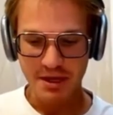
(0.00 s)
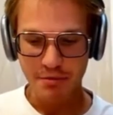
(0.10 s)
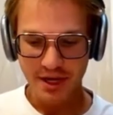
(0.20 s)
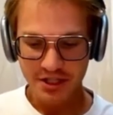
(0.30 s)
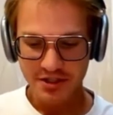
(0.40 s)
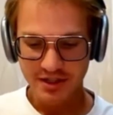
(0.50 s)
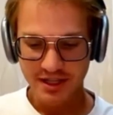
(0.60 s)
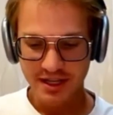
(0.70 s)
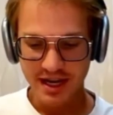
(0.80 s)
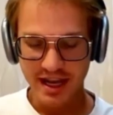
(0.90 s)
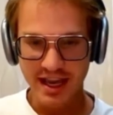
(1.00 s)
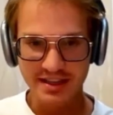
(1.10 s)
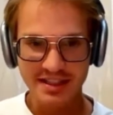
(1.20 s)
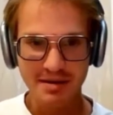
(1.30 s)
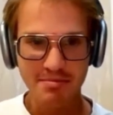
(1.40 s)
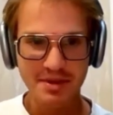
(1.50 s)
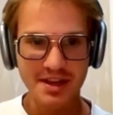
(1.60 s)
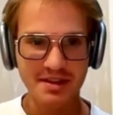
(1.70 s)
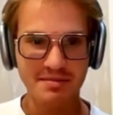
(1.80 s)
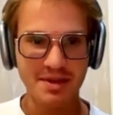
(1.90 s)
eventually I ended up
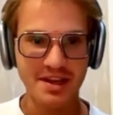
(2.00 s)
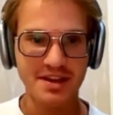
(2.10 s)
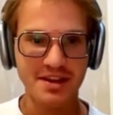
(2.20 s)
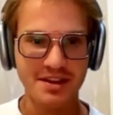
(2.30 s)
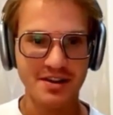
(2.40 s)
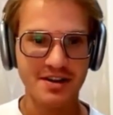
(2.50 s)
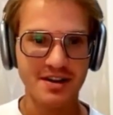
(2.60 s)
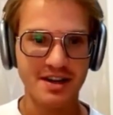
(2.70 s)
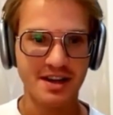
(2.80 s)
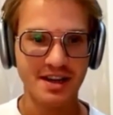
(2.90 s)
being here